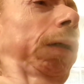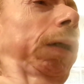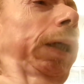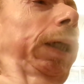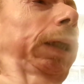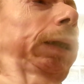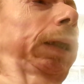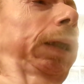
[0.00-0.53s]
She
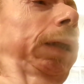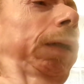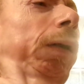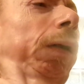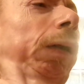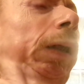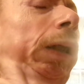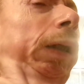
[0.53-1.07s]
always called him
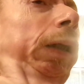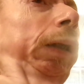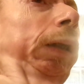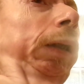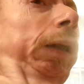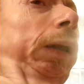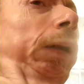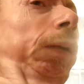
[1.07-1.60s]

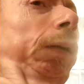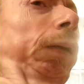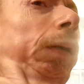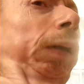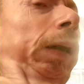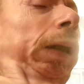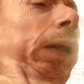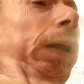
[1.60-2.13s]
Farragus,
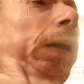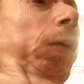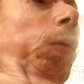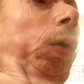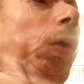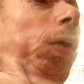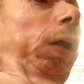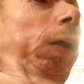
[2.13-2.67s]
Farragus
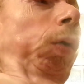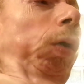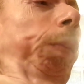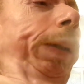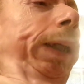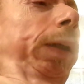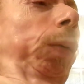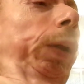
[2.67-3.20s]
or whatever his
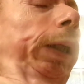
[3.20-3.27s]
name was,